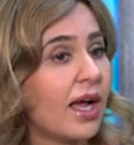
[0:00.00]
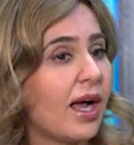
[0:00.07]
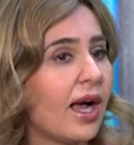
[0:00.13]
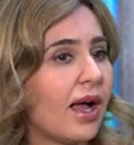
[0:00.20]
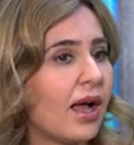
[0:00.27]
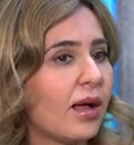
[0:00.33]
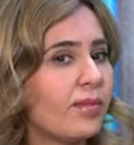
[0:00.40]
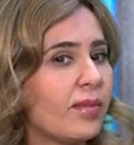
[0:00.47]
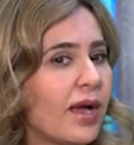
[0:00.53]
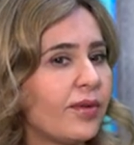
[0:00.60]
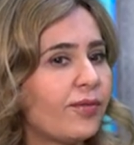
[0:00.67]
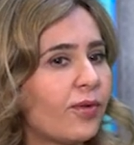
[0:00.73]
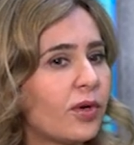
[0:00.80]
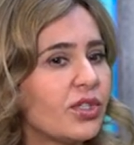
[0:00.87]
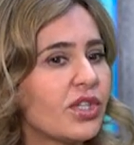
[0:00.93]

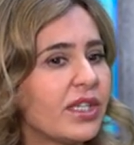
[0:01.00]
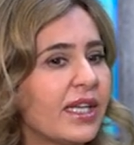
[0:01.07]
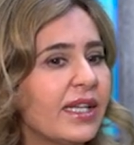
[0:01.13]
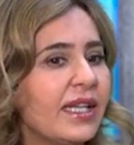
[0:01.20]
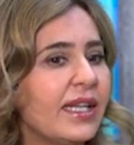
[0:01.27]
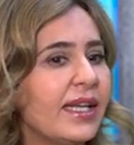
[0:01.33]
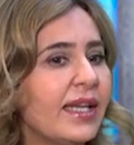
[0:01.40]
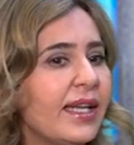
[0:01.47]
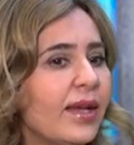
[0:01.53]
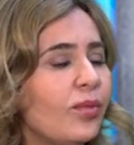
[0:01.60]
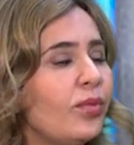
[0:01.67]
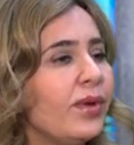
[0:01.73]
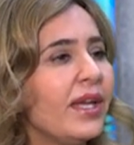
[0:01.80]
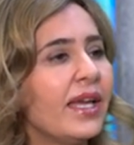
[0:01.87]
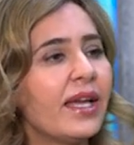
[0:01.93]
Unfortunately,
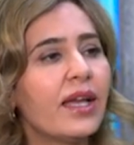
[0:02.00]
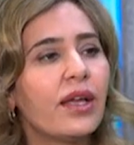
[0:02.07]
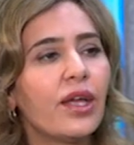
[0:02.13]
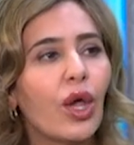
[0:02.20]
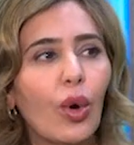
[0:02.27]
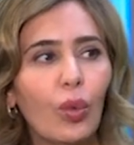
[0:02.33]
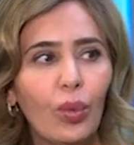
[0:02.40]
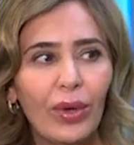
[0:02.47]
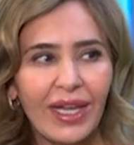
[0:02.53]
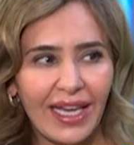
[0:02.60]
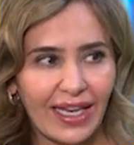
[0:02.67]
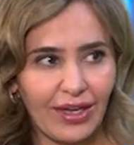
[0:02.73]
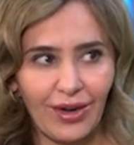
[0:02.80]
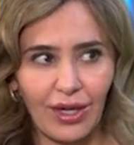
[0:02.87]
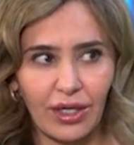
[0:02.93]
we
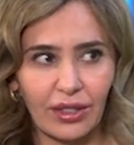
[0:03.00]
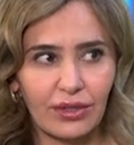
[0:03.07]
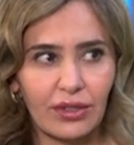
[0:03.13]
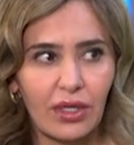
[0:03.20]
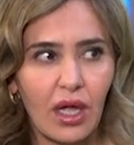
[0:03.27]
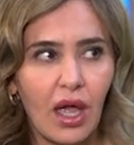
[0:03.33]
cannot,